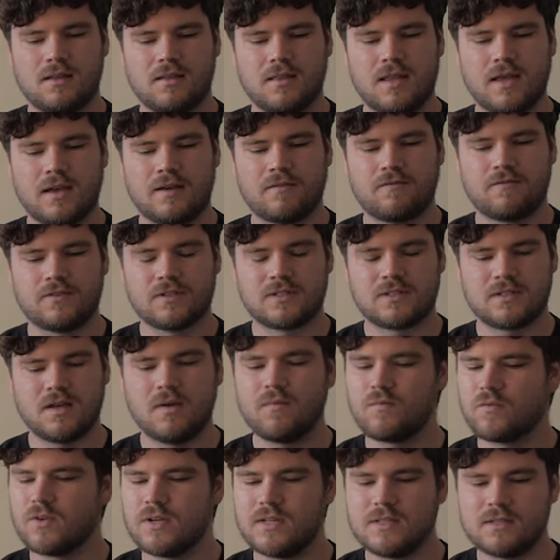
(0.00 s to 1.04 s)
Like for
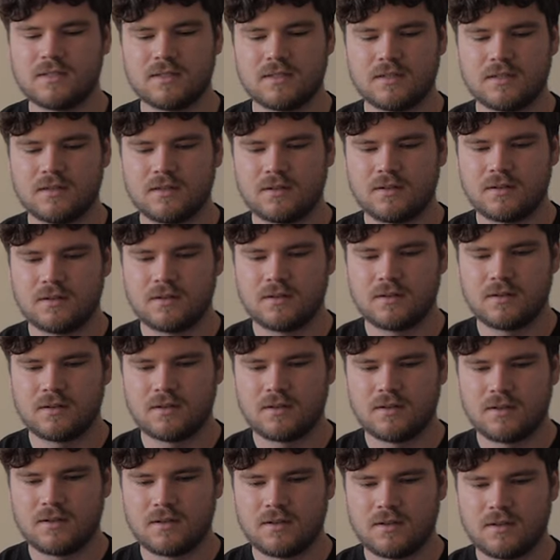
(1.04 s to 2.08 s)
some reason,
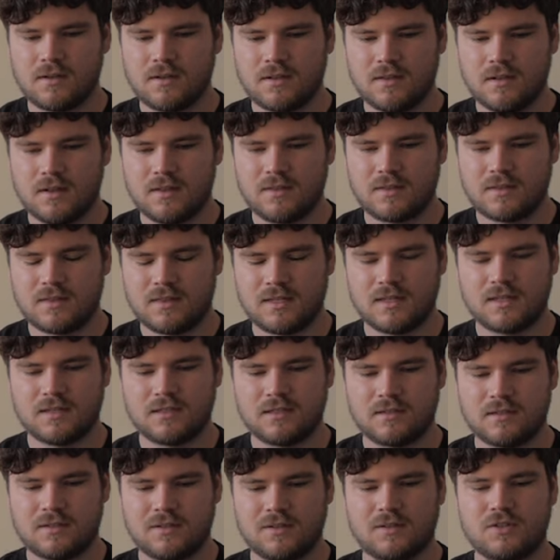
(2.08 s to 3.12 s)

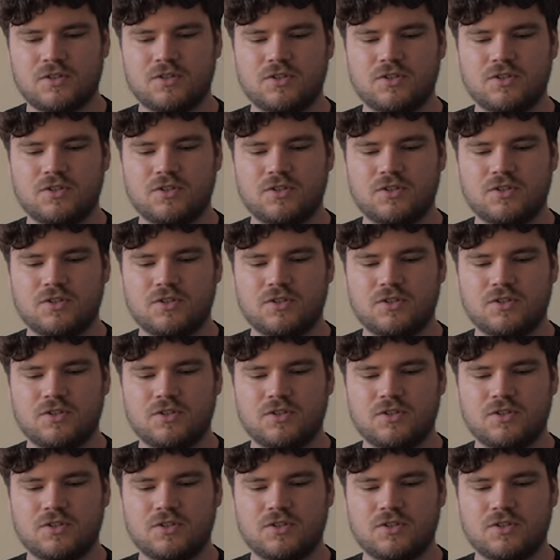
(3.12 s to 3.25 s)
this